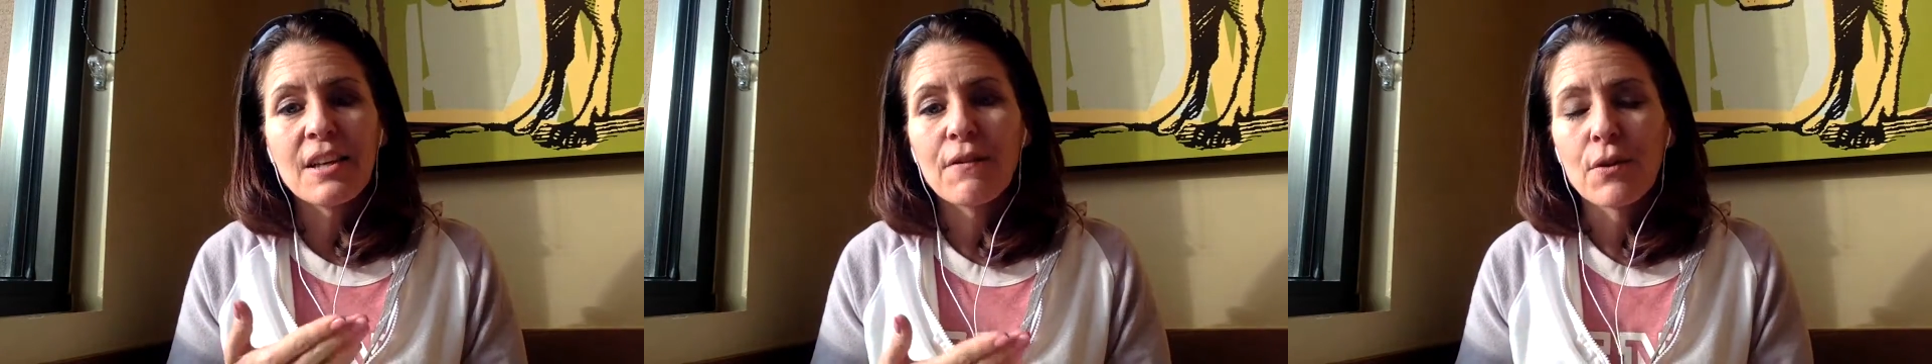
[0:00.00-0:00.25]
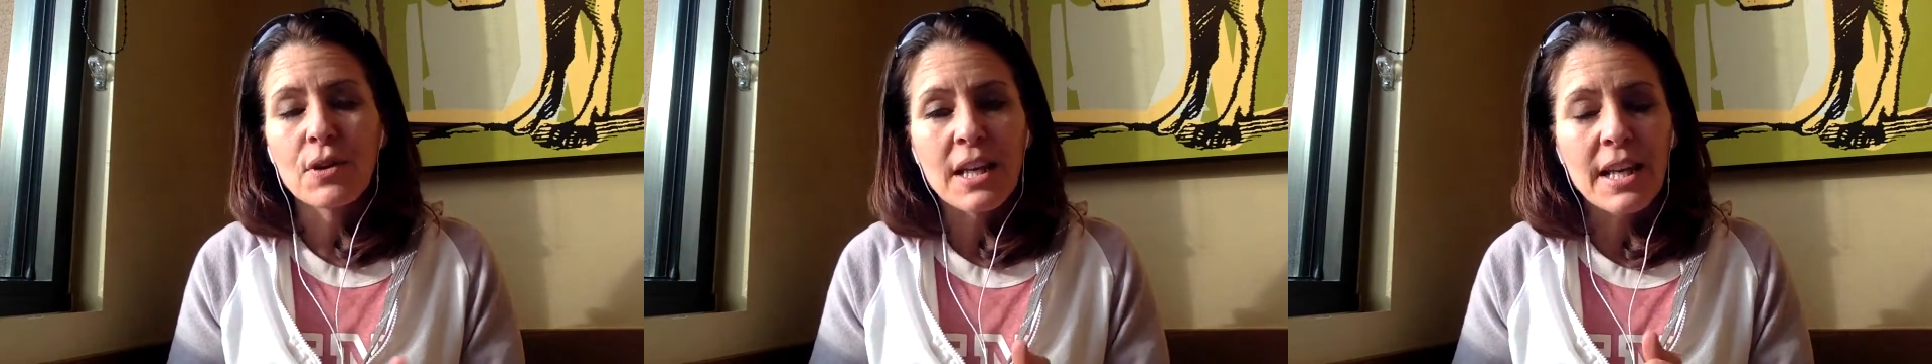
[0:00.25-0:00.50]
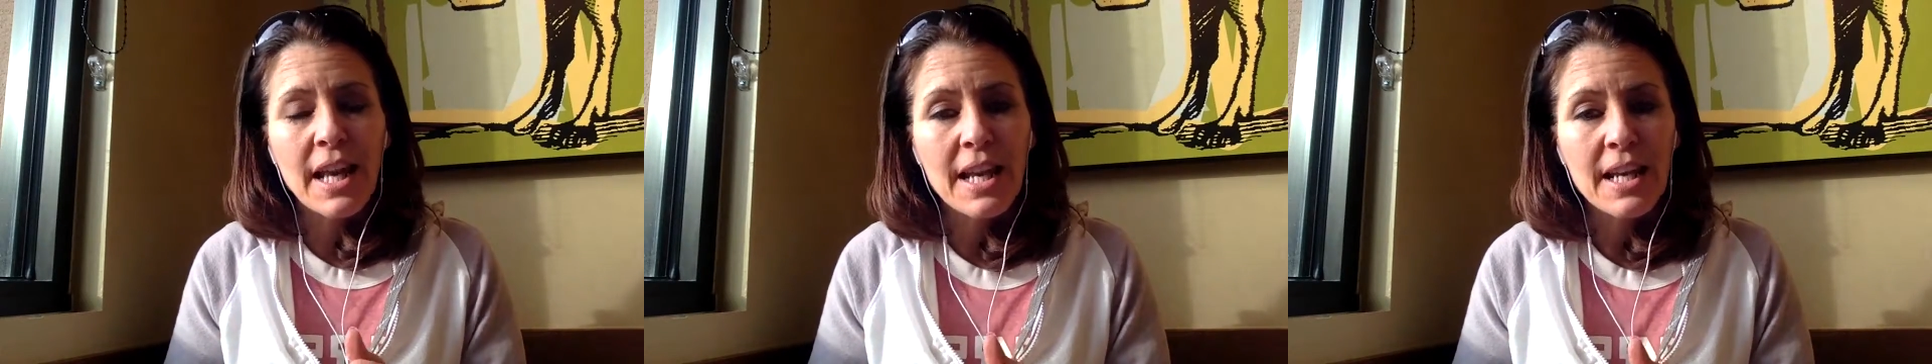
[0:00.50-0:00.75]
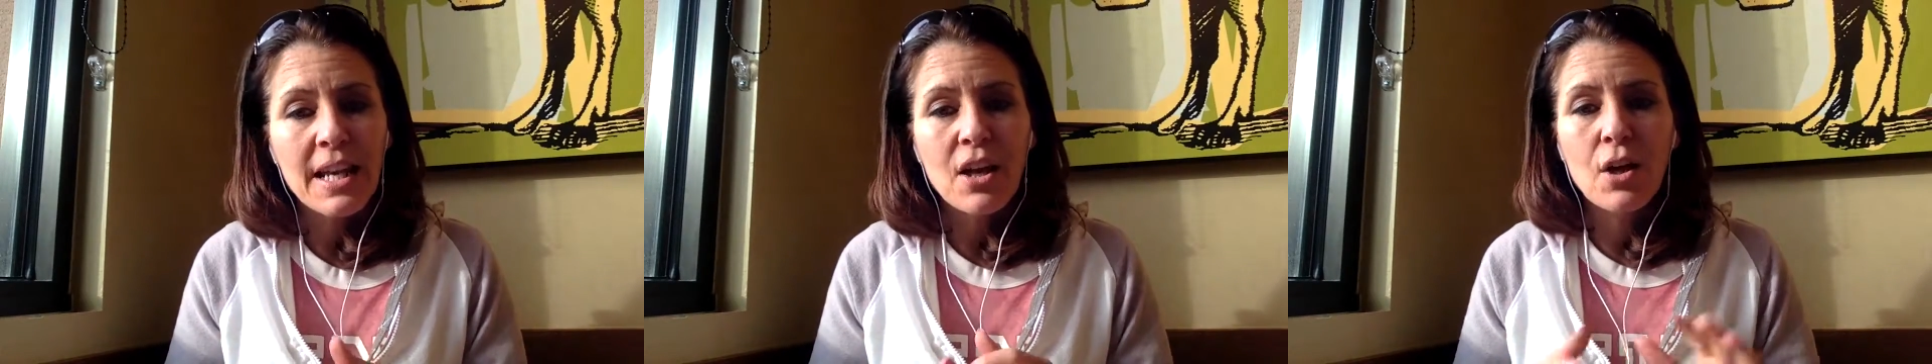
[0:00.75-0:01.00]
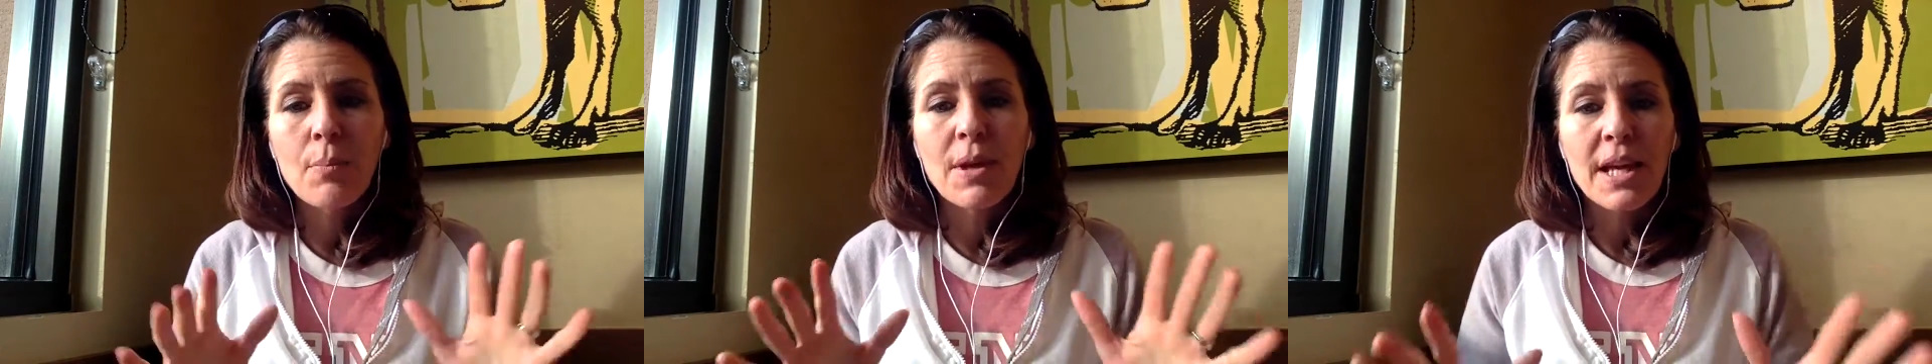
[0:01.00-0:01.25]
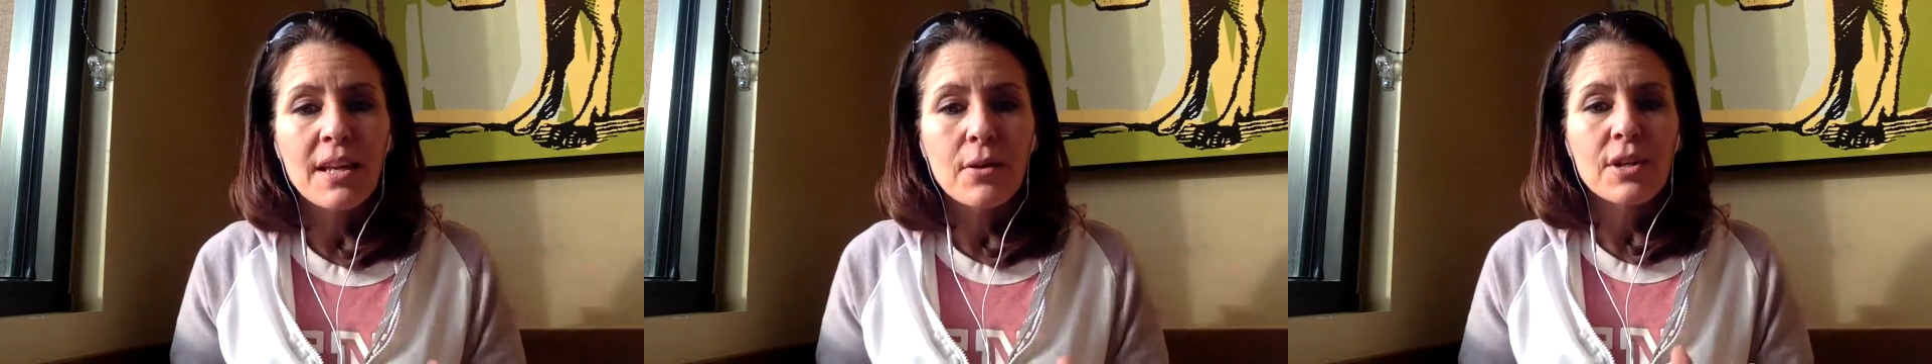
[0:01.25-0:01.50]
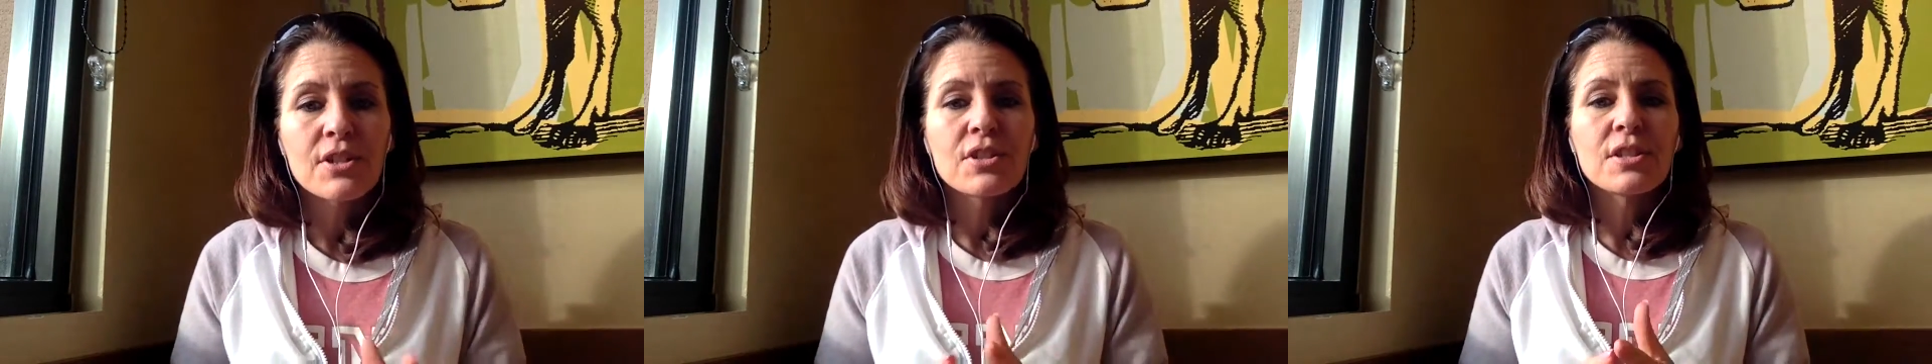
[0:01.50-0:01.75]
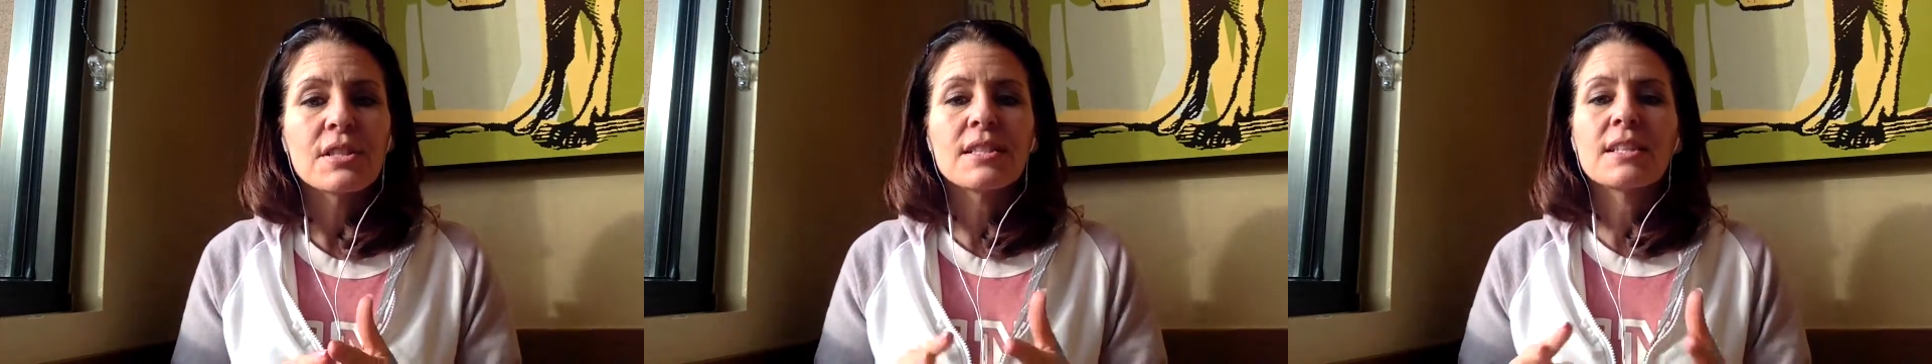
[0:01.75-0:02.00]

If you need any help, any questions,